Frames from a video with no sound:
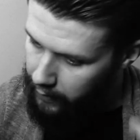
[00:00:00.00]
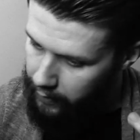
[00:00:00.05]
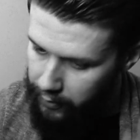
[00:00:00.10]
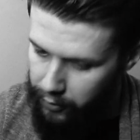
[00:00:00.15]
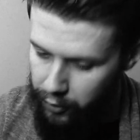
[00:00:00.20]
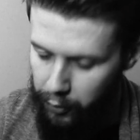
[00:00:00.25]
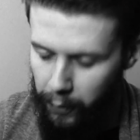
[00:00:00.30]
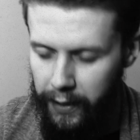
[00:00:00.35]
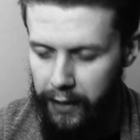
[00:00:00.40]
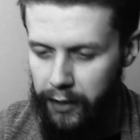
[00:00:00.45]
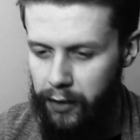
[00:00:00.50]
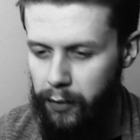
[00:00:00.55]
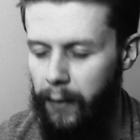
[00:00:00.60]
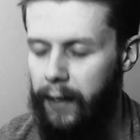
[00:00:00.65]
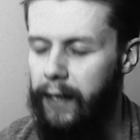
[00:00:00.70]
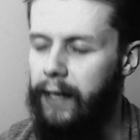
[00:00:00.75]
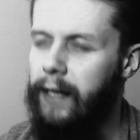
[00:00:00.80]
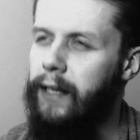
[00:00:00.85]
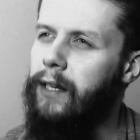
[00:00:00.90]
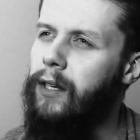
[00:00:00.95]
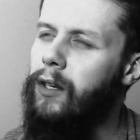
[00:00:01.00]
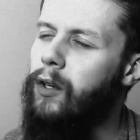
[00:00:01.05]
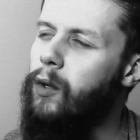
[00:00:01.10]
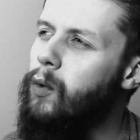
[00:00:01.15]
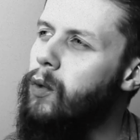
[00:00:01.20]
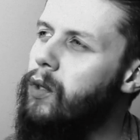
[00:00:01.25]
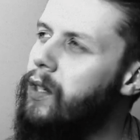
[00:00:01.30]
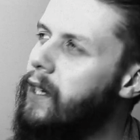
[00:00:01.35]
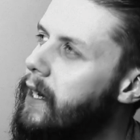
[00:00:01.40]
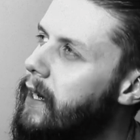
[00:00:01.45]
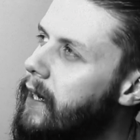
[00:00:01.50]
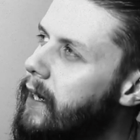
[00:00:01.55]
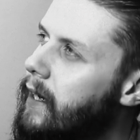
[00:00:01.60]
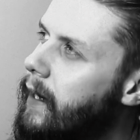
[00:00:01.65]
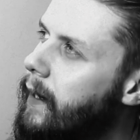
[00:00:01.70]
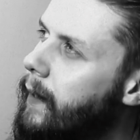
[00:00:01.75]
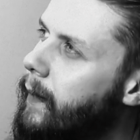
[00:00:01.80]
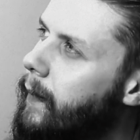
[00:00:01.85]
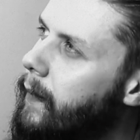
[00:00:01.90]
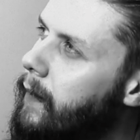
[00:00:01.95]
2020, new
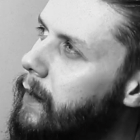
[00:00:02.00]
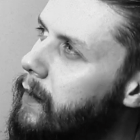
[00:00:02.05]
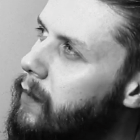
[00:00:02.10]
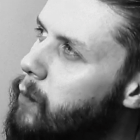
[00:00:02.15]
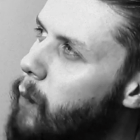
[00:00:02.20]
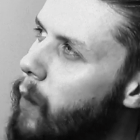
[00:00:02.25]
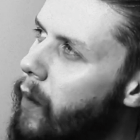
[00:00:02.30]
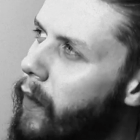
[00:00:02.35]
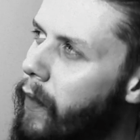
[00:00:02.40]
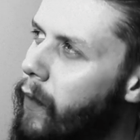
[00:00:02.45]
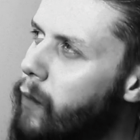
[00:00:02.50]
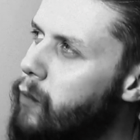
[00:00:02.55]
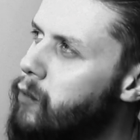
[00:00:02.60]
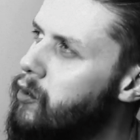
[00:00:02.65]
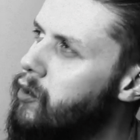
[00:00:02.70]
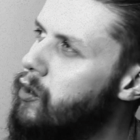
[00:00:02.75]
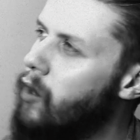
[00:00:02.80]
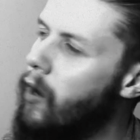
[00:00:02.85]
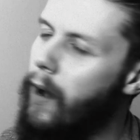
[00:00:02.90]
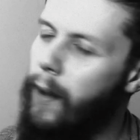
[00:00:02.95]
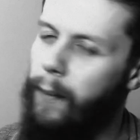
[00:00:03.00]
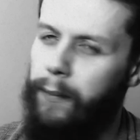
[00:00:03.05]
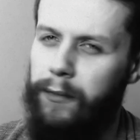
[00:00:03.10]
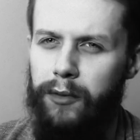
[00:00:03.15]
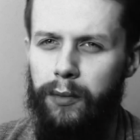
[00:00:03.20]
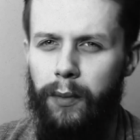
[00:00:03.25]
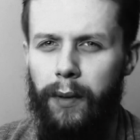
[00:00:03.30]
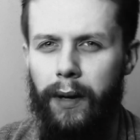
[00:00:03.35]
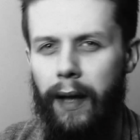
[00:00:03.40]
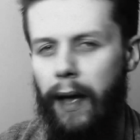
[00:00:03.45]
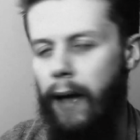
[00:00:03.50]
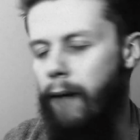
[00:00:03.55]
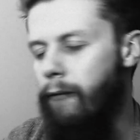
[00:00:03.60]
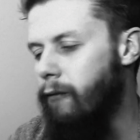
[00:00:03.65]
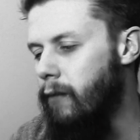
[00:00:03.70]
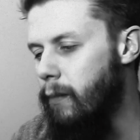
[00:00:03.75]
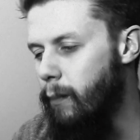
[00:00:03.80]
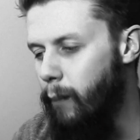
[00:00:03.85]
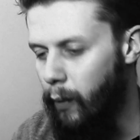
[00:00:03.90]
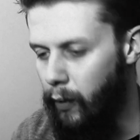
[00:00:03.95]
year, it's one of those times where
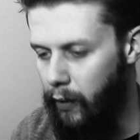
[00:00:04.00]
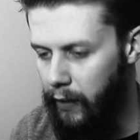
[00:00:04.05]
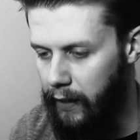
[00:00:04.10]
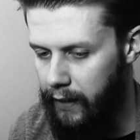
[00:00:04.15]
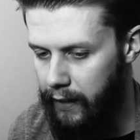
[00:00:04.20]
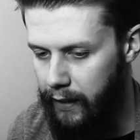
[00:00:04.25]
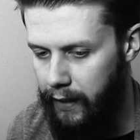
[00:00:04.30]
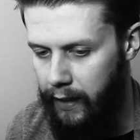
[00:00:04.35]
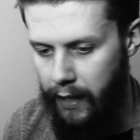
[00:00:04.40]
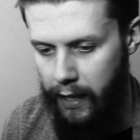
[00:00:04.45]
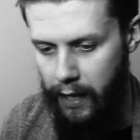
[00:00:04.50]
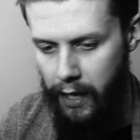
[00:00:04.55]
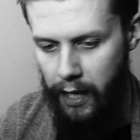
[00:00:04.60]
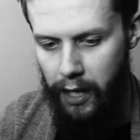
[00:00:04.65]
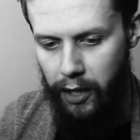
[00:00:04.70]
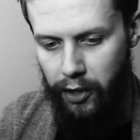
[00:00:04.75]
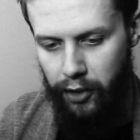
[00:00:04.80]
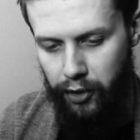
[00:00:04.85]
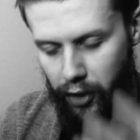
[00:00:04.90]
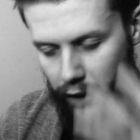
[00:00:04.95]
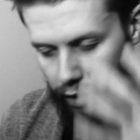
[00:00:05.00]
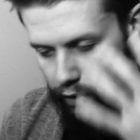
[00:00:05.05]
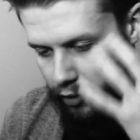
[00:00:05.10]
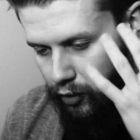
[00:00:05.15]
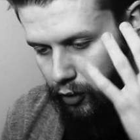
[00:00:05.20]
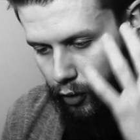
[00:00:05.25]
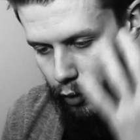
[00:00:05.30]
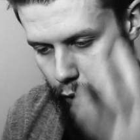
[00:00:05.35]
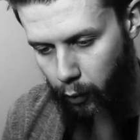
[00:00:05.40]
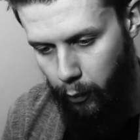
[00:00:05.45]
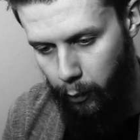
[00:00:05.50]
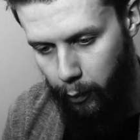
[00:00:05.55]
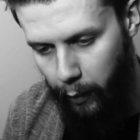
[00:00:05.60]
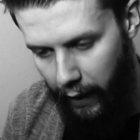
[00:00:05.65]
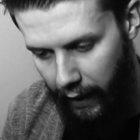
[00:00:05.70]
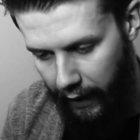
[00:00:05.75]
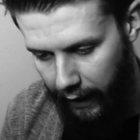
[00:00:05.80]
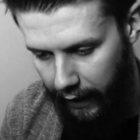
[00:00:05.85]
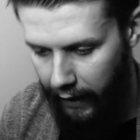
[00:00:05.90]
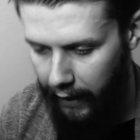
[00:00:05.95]
everybody starts to look
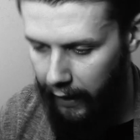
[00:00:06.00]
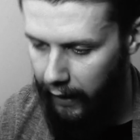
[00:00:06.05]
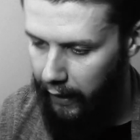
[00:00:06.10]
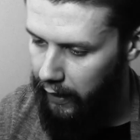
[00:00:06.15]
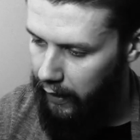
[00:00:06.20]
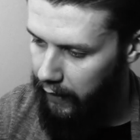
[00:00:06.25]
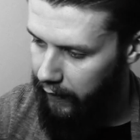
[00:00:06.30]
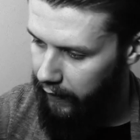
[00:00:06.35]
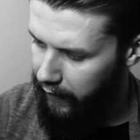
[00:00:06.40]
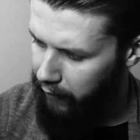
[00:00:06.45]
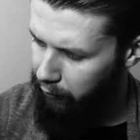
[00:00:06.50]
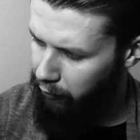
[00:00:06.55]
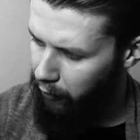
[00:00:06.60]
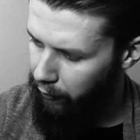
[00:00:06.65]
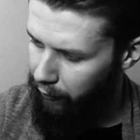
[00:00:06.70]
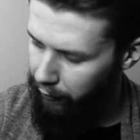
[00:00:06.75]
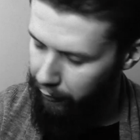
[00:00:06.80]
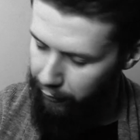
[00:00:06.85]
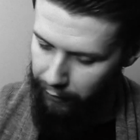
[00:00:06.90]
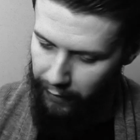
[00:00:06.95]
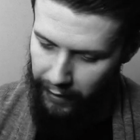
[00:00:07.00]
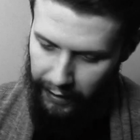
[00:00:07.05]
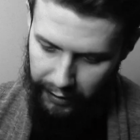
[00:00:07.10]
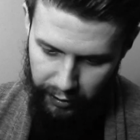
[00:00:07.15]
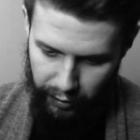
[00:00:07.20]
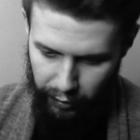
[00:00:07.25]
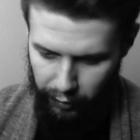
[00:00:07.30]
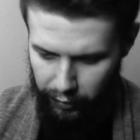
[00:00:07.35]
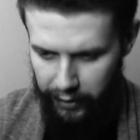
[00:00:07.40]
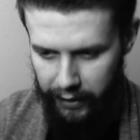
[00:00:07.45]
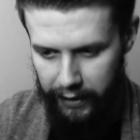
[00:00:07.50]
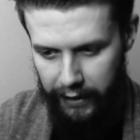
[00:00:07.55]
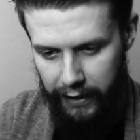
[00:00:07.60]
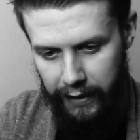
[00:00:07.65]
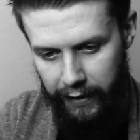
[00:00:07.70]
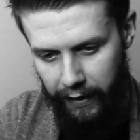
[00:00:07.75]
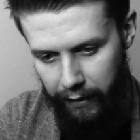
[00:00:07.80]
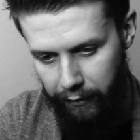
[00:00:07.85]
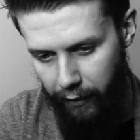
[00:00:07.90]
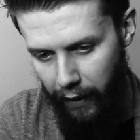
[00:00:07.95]
back and they reflect on the
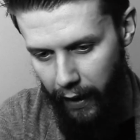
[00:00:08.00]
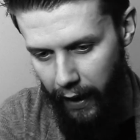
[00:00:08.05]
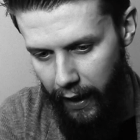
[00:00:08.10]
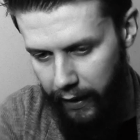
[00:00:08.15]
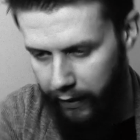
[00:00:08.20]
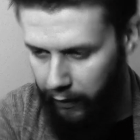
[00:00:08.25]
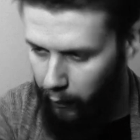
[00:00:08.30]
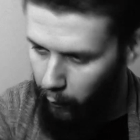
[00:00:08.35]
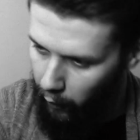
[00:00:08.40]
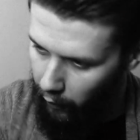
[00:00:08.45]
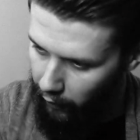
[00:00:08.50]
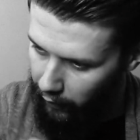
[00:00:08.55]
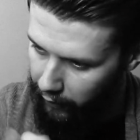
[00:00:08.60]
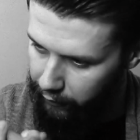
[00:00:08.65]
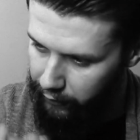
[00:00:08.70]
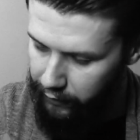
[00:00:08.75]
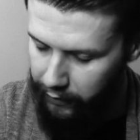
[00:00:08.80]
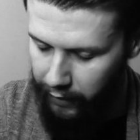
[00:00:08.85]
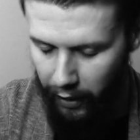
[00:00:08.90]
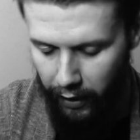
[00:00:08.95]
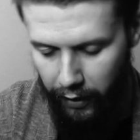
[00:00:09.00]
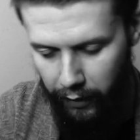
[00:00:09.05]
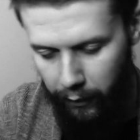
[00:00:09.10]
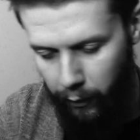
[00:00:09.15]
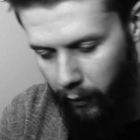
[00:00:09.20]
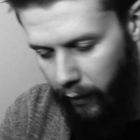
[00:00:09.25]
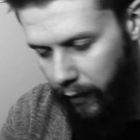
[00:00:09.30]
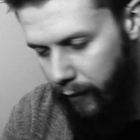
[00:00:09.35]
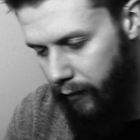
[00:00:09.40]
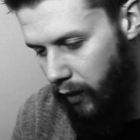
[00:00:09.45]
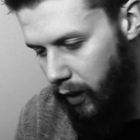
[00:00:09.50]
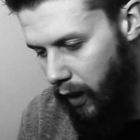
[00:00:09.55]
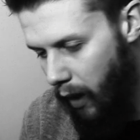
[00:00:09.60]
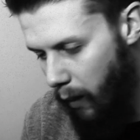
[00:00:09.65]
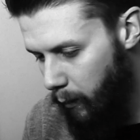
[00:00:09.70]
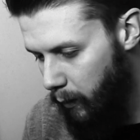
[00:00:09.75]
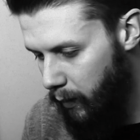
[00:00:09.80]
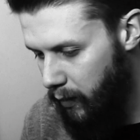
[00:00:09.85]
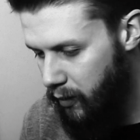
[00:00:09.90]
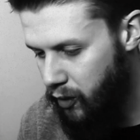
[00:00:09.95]
year they've had and what they've done, what they've
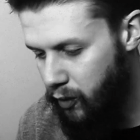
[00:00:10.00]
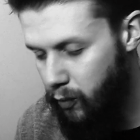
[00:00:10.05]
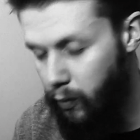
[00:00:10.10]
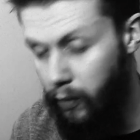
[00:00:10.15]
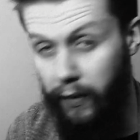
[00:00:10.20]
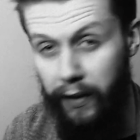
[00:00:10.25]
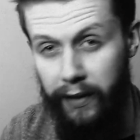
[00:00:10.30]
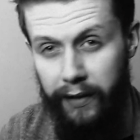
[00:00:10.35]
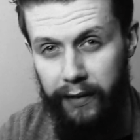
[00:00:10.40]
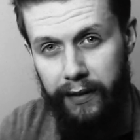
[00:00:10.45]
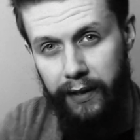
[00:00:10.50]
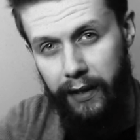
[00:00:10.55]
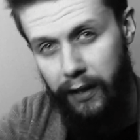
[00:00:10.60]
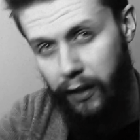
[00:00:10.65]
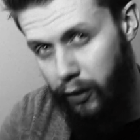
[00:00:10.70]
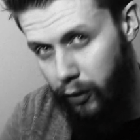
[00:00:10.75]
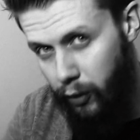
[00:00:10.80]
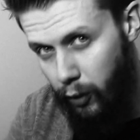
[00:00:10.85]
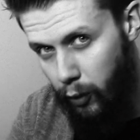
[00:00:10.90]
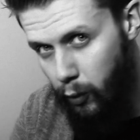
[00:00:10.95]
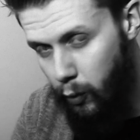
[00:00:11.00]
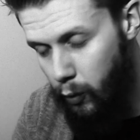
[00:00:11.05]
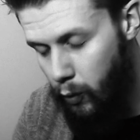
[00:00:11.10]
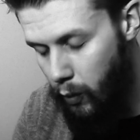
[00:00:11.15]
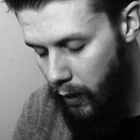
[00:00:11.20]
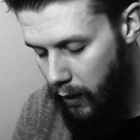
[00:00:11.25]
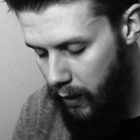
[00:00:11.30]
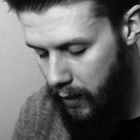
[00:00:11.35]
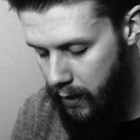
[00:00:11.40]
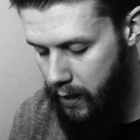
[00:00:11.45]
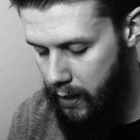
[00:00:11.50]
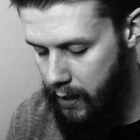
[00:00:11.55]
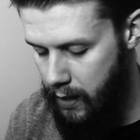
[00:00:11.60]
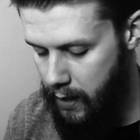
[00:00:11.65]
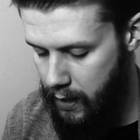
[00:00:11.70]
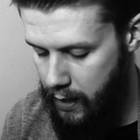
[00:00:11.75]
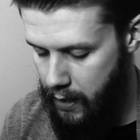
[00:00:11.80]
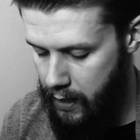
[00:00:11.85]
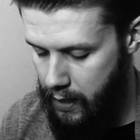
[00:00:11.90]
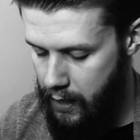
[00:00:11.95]
accomplished, what they didn't do,
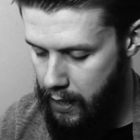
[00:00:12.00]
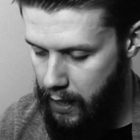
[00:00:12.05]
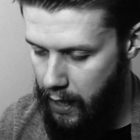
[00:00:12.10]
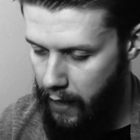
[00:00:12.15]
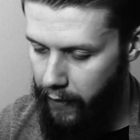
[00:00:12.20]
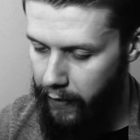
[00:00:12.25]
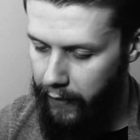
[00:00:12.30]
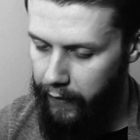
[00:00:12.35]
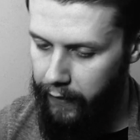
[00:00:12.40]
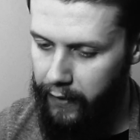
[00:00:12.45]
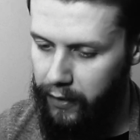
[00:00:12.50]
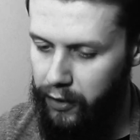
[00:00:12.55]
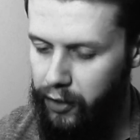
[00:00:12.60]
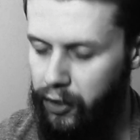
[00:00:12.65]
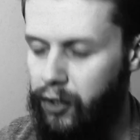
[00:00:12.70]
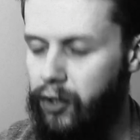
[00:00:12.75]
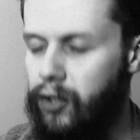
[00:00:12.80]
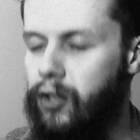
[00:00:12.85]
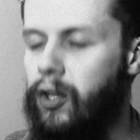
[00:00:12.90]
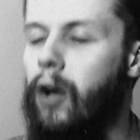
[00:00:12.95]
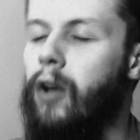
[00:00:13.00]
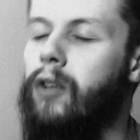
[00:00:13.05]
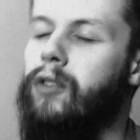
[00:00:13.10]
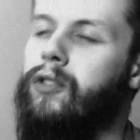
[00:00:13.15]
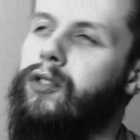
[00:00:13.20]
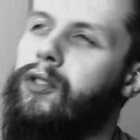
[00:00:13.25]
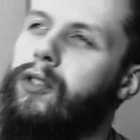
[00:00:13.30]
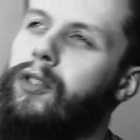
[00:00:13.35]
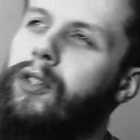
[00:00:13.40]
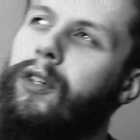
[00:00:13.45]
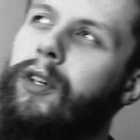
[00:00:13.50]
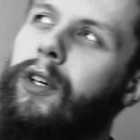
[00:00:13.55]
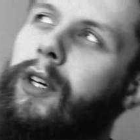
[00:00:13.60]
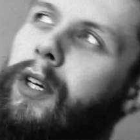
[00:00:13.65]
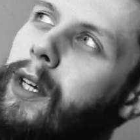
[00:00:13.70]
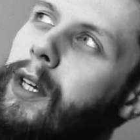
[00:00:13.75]
and then they start to